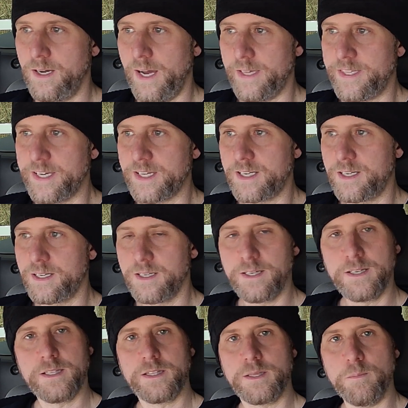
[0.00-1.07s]
I think
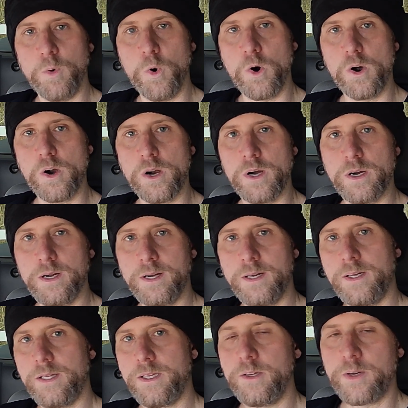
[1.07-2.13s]
the more
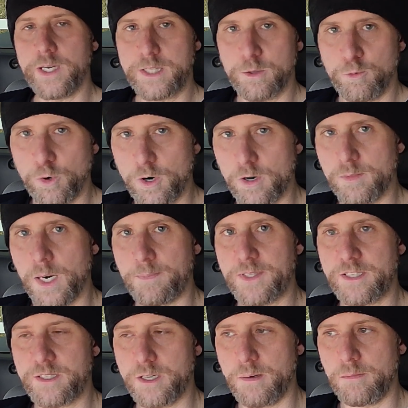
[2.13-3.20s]
you get to warm up
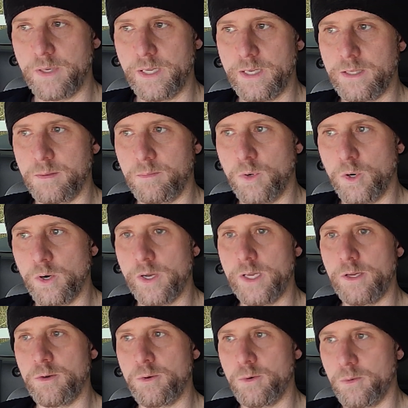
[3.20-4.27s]
to somebody, the more
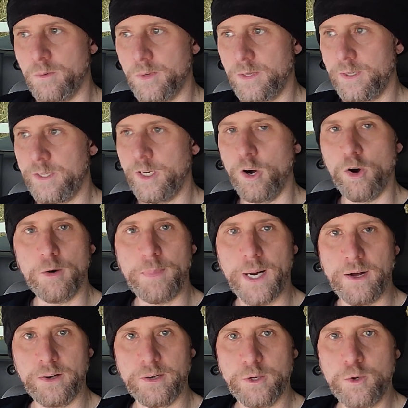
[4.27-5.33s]
you know
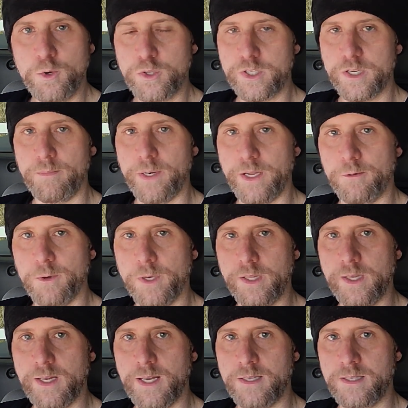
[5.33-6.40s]
about who somebody
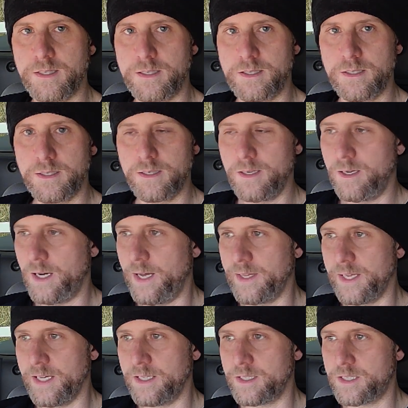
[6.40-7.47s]
really is on
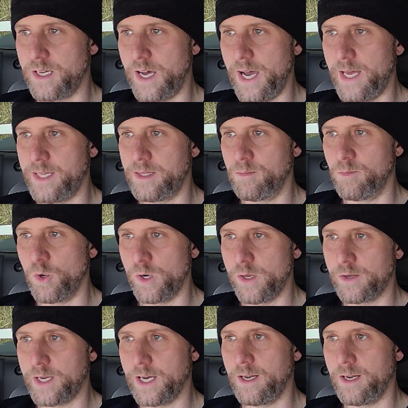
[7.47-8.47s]
the inside, the more you